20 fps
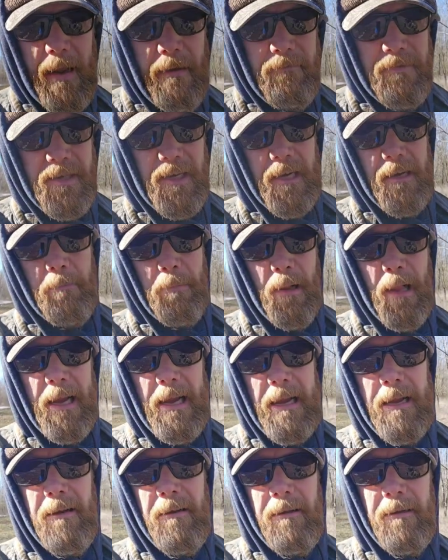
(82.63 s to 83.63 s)
haven't seen the
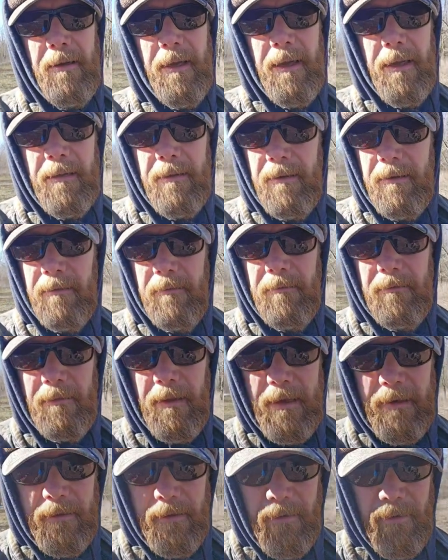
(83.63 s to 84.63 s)
plan yet. That
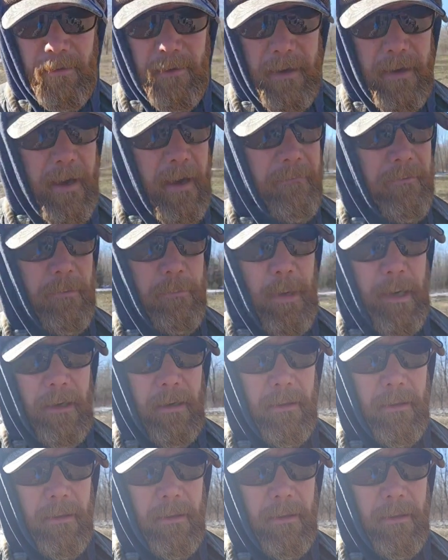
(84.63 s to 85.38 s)
they, you know, they have to make